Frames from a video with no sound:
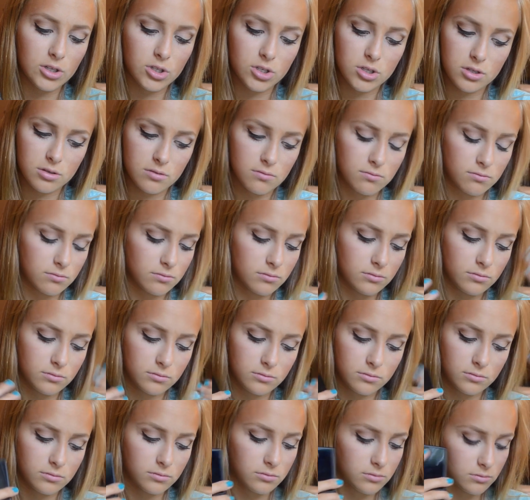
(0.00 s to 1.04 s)
just
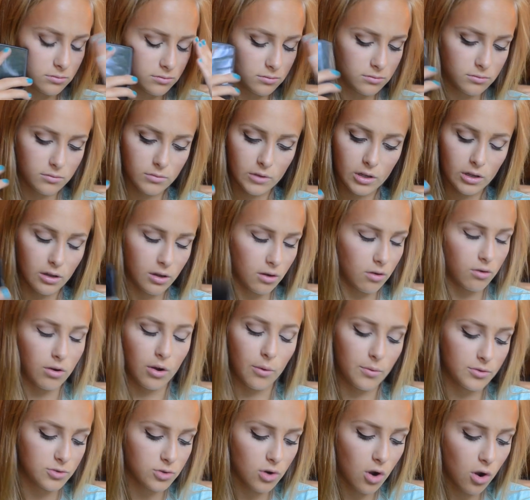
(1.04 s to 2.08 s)
don't know
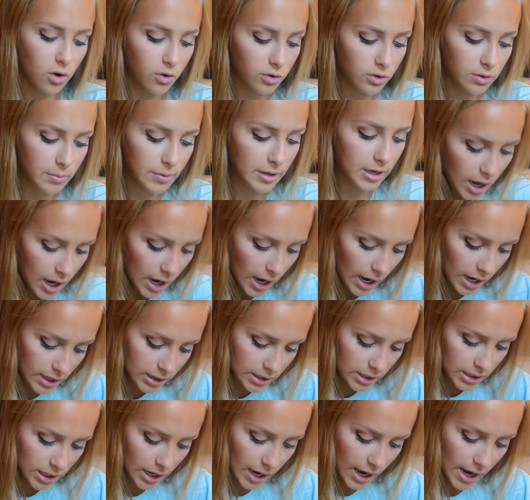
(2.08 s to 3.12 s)
what's wrong with me. And
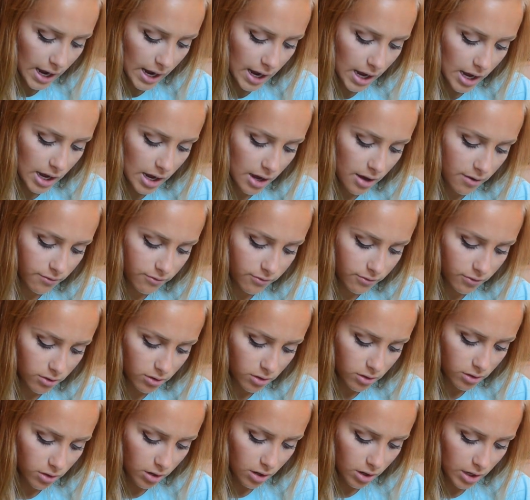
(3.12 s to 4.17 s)
then I have
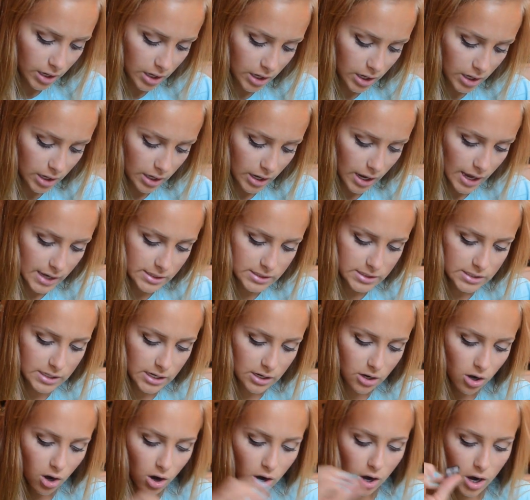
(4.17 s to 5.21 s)
an
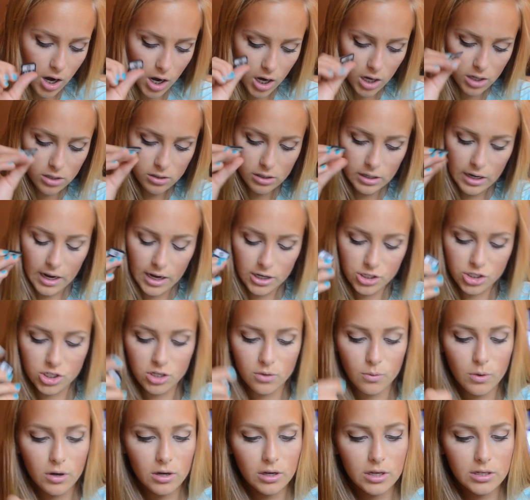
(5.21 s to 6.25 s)
SD card, an extra
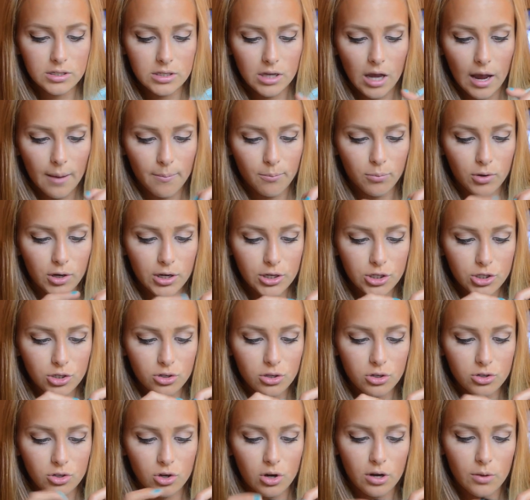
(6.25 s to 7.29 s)
one, because I'm pretty sure
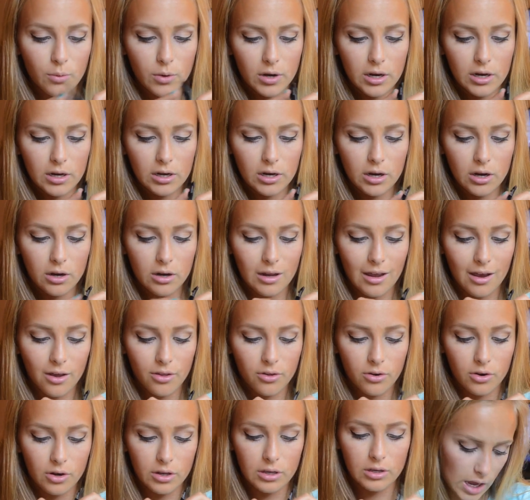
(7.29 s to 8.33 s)
there's already one in here. Yeah,
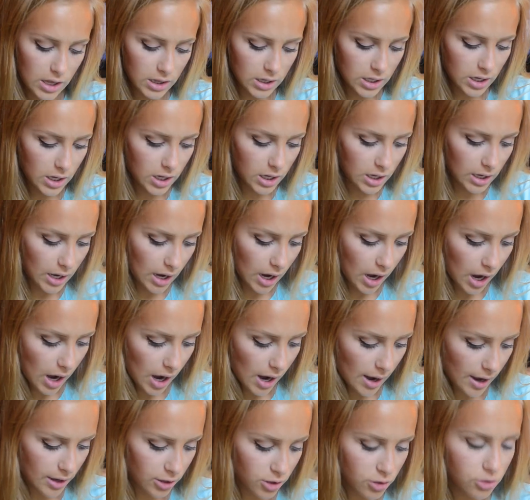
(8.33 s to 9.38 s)
there is. And then
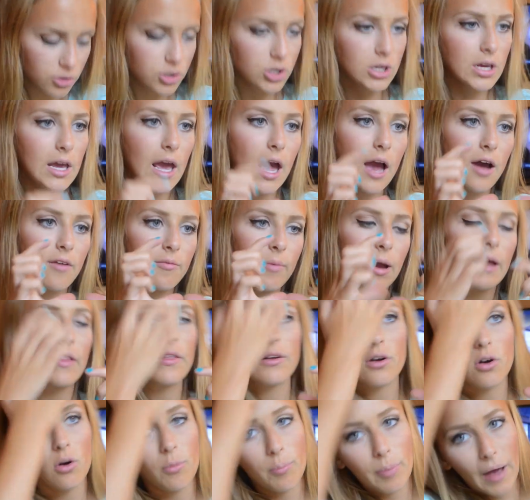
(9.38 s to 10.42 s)
I usually have my
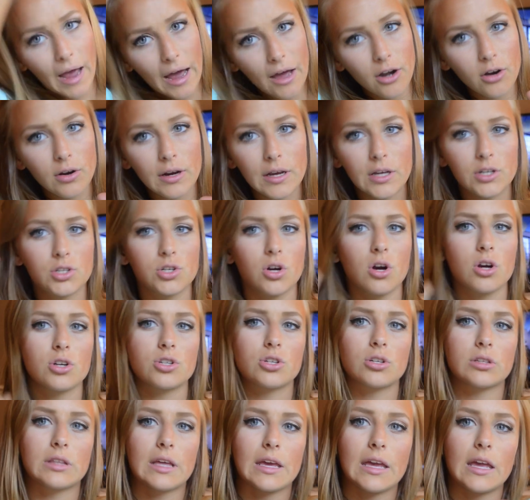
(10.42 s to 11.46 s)
little battery
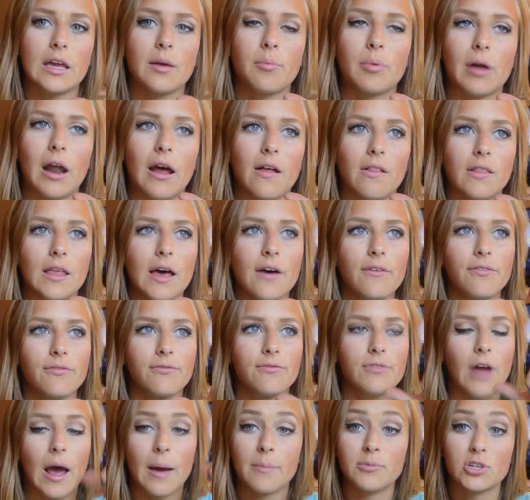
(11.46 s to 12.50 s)
charger thingy, but I
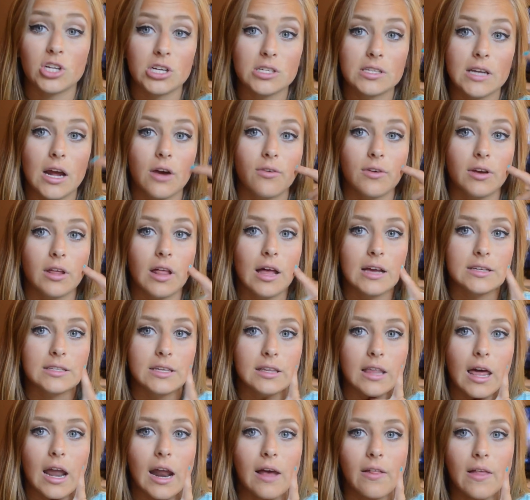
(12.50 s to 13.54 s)
left, I'm just now
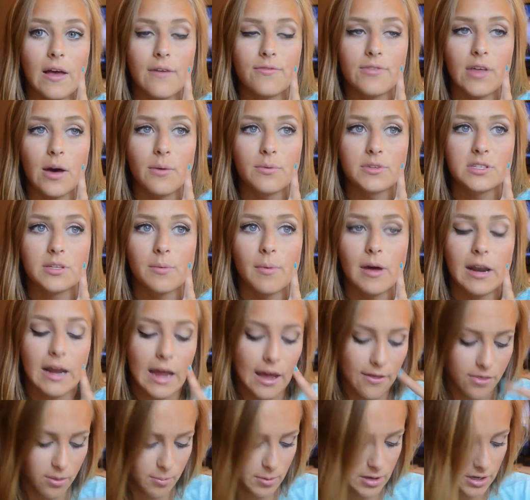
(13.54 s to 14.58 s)
realizing that I left that with somebody
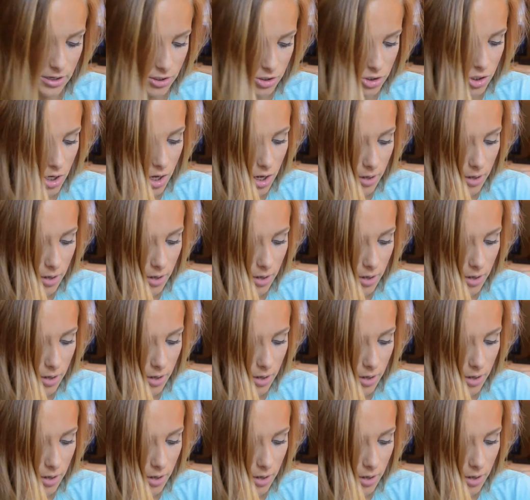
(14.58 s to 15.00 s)
at the beach